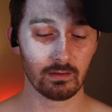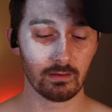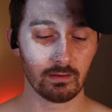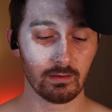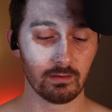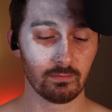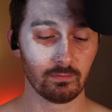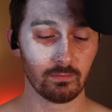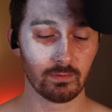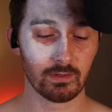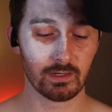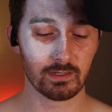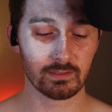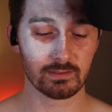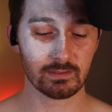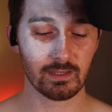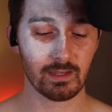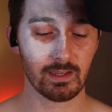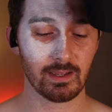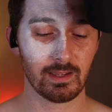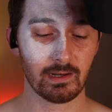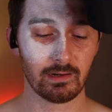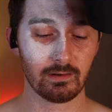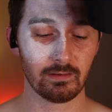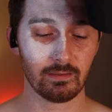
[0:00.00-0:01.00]
And when I say
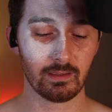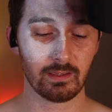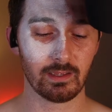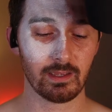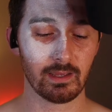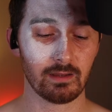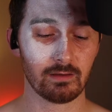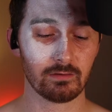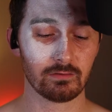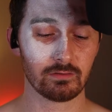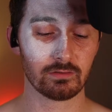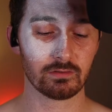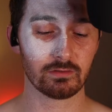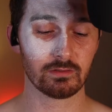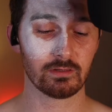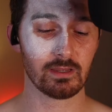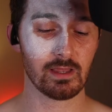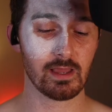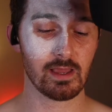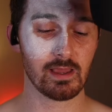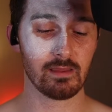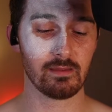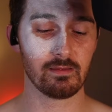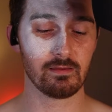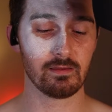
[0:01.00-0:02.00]
out of the couch,
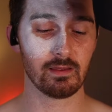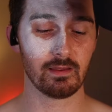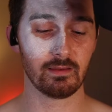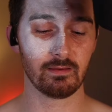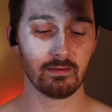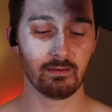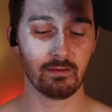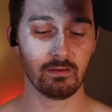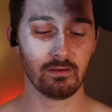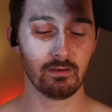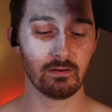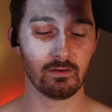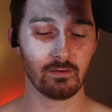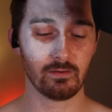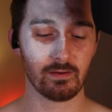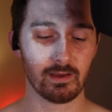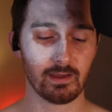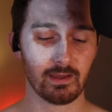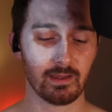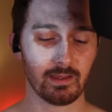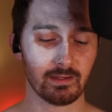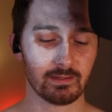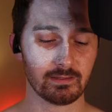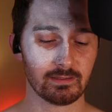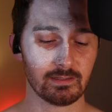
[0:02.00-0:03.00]
I
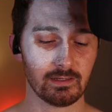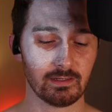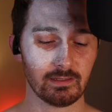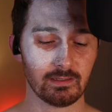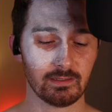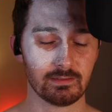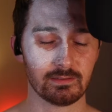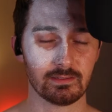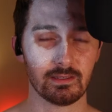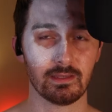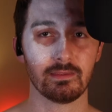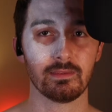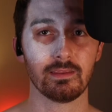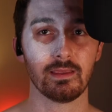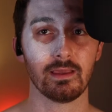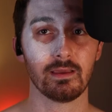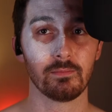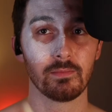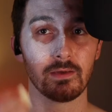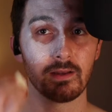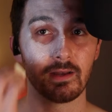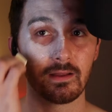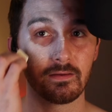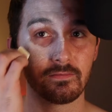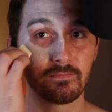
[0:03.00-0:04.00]
accidentally said that,
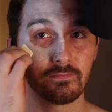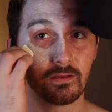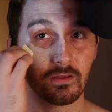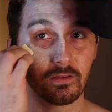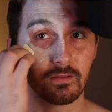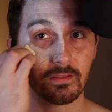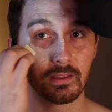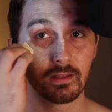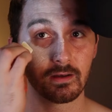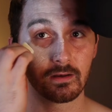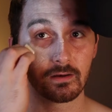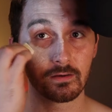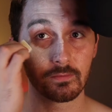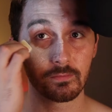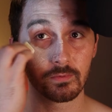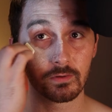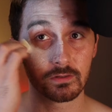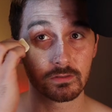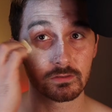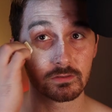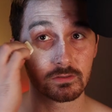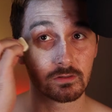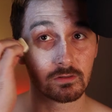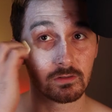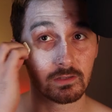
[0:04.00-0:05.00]
but I feel that on a
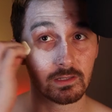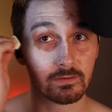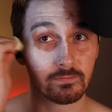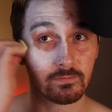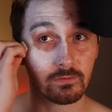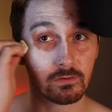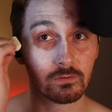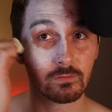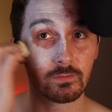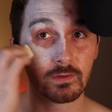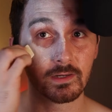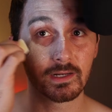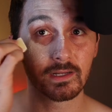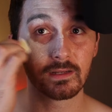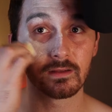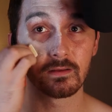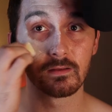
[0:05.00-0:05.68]
personal level.